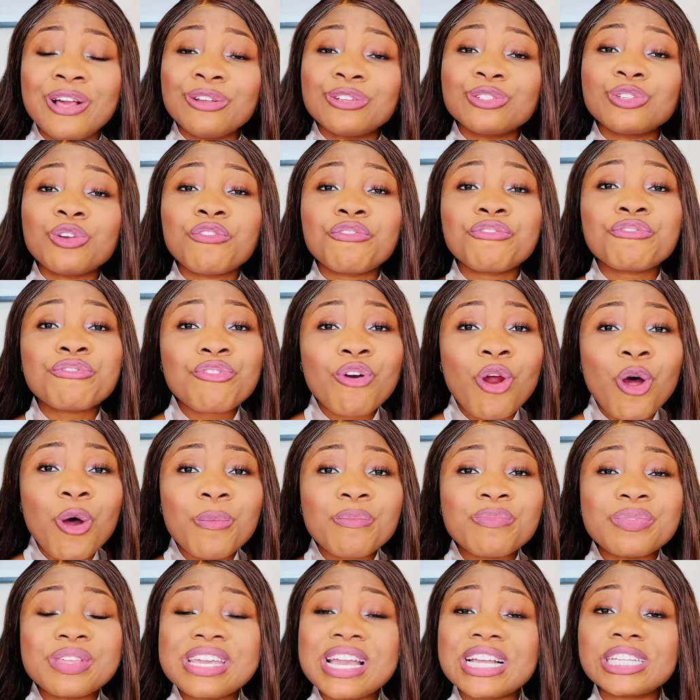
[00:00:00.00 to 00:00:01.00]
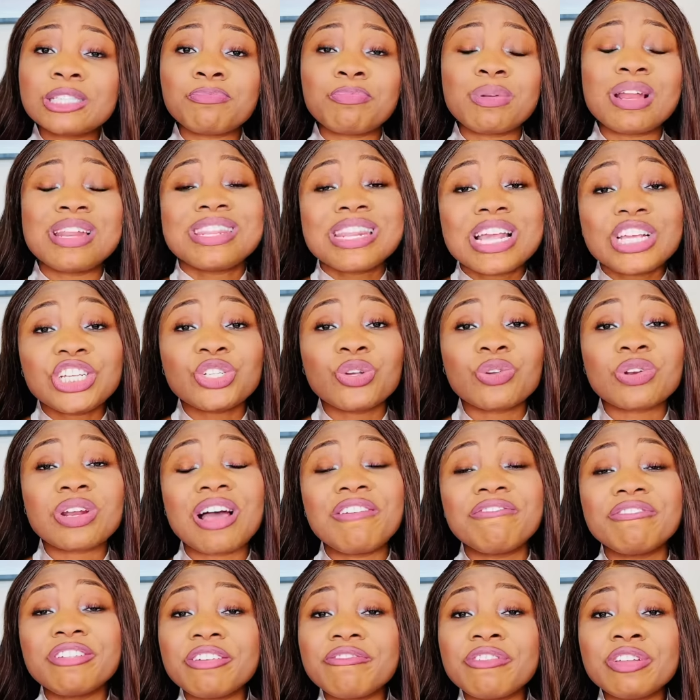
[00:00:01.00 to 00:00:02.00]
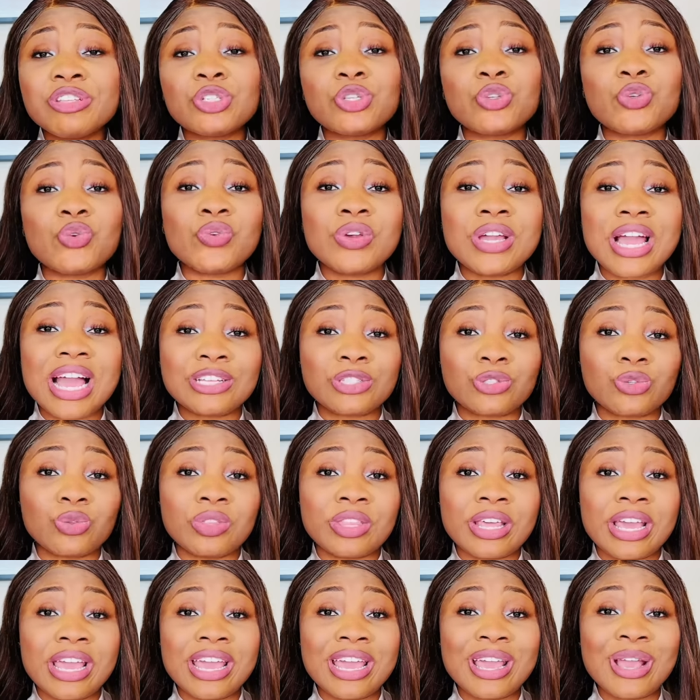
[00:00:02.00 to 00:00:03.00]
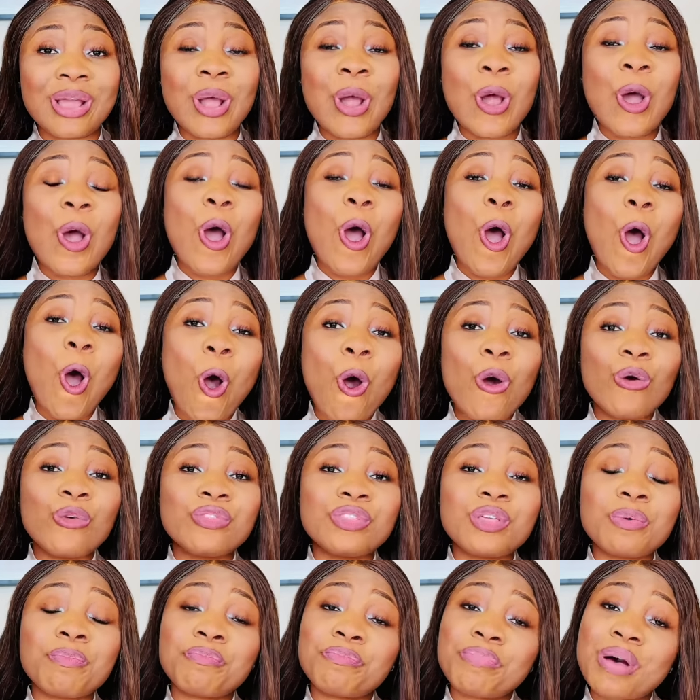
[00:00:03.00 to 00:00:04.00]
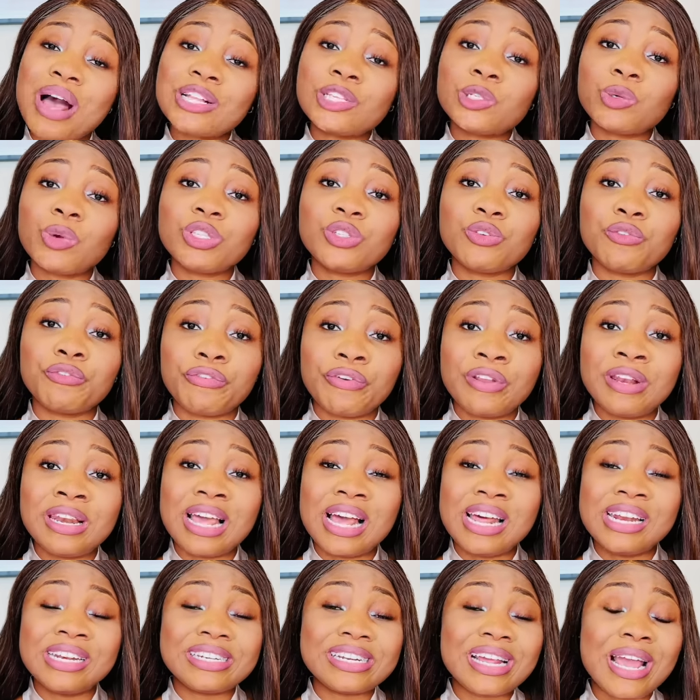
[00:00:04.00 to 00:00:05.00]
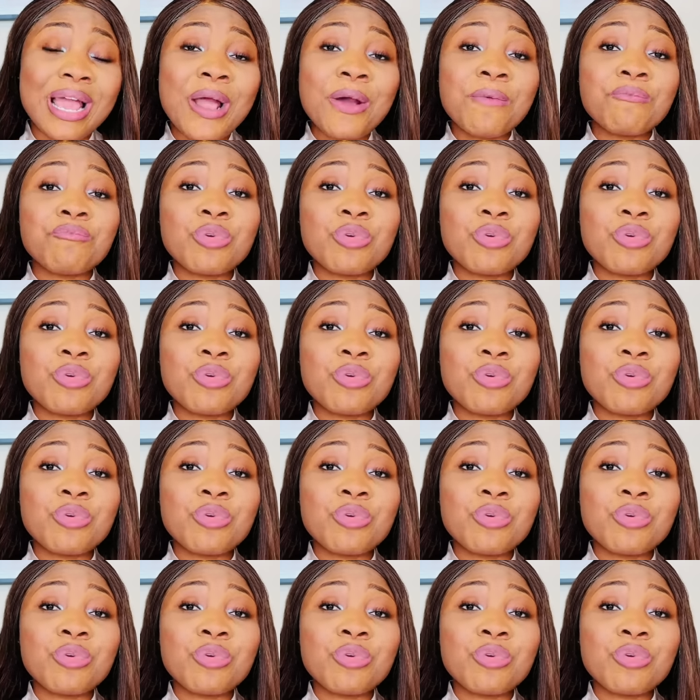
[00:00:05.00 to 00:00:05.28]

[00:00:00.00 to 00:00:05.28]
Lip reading: So from the explanation I've given to you guys today on the pathway to Finland,